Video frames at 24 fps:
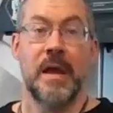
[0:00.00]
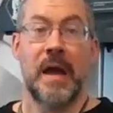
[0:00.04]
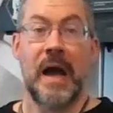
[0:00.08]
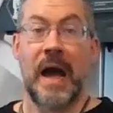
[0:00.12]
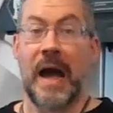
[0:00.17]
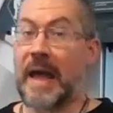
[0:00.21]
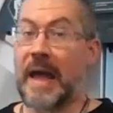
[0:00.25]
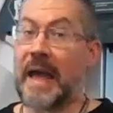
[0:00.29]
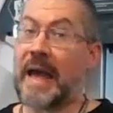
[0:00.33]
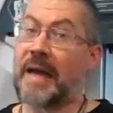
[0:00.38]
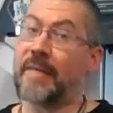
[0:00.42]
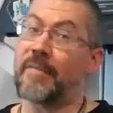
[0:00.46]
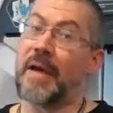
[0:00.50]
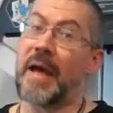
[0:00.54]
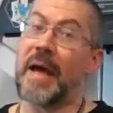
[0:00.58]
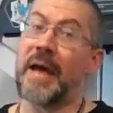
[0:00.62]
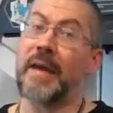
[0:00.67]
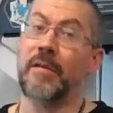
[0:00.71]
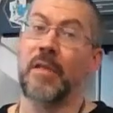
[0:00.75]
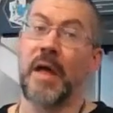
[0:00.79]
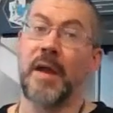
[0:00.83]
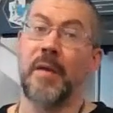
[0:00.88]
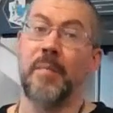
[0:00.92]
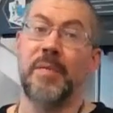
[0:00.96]
I have
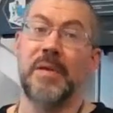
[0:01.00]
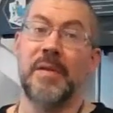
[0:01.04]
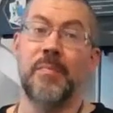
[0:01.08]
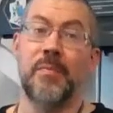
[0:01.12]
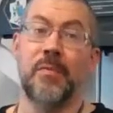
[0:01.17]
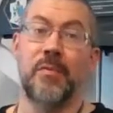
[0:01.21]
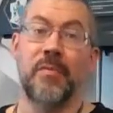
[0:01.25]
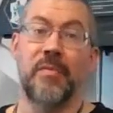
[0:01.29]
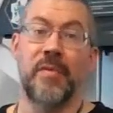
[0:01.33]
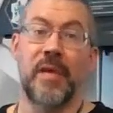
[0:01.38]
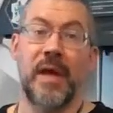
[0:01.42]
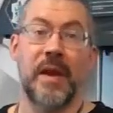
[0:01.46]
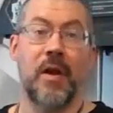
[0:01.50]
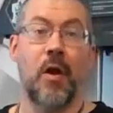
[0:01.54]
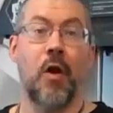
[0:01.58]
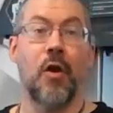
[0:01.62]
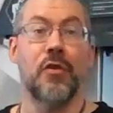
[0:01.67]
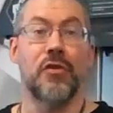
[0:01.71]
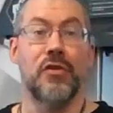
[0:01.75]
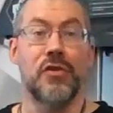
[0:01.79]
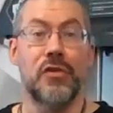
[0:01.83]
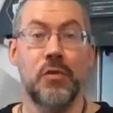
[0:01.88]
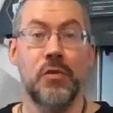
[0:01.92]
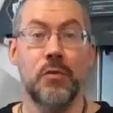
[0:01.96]
had a lot of people that
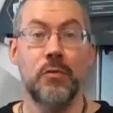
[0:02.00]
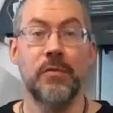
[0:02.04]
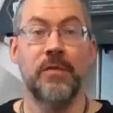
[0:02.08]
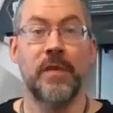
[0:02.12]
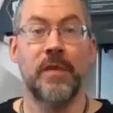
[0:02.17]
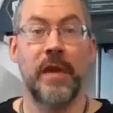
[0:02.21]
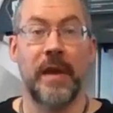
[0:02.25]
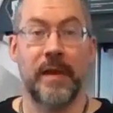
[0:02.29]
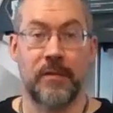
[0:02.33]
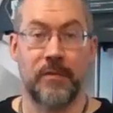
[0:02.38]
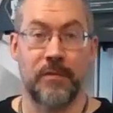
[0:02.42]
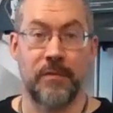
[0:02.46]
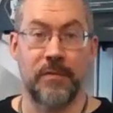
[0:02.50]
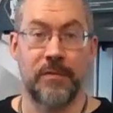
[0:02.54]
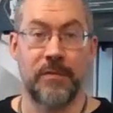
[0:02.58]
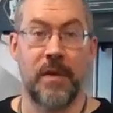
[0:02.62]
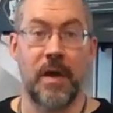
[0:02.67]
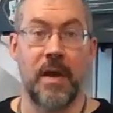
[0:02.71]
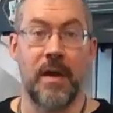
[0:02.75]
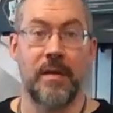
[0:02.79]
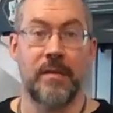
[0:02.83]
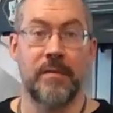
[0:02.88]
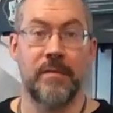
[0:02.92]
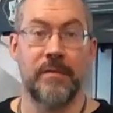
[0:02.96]
are used to
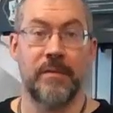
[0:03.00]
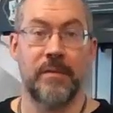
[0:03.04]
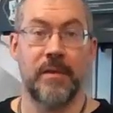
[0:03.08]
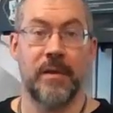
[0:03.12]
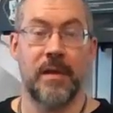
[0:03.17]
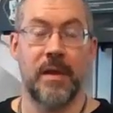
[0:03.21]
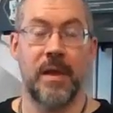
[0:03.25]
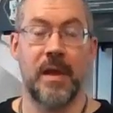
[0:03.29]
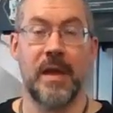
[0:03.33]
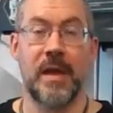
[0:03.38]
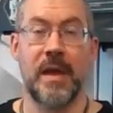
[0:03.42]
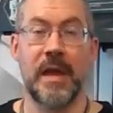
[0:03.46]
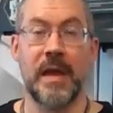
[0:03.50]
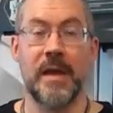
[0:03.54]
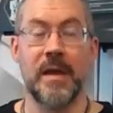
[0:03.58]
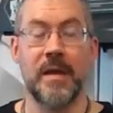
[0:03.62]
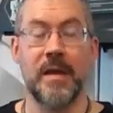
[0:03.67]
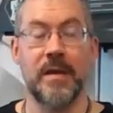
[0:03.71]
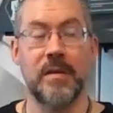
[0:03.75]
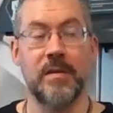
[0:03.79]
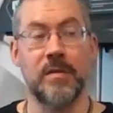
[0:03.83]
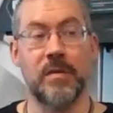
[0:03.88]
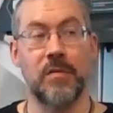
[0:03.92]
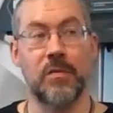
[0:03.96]
exercise
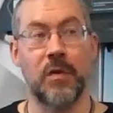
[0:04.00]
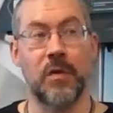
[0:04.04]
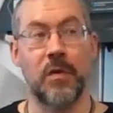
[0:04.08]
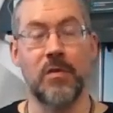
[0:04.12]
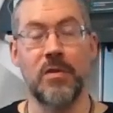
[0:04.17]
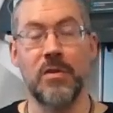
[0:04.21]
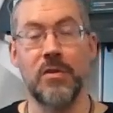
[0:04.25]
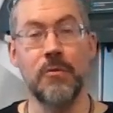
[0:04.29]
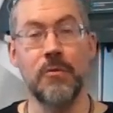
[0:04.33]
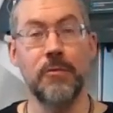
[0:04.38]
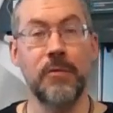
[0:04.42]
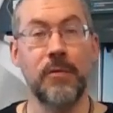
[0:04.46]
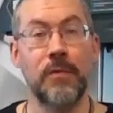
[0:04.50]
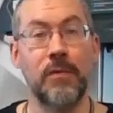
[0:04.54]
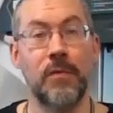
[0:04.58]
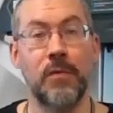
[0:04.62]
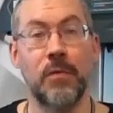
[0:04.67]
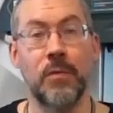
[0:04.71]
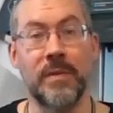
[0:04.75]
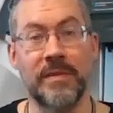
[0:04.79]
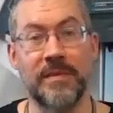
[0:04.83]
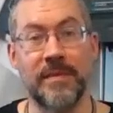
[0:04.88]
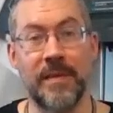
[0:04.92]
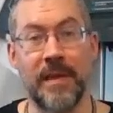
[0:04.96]
and they're used
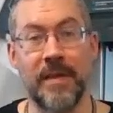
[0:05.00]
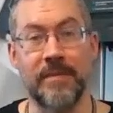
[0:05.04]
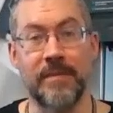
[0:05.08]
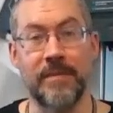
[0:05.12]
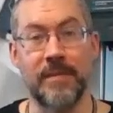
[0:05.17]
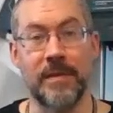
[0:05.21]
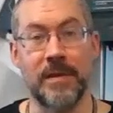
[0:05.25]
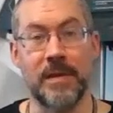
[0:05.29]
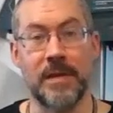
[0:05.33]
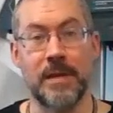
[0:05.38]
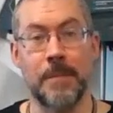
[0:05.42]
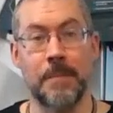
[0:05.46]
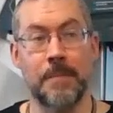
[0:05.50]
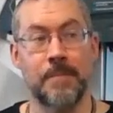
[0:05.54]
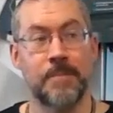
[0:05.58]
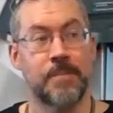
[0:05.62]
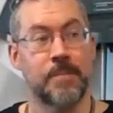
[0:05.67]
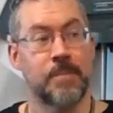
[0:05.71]
to intensity.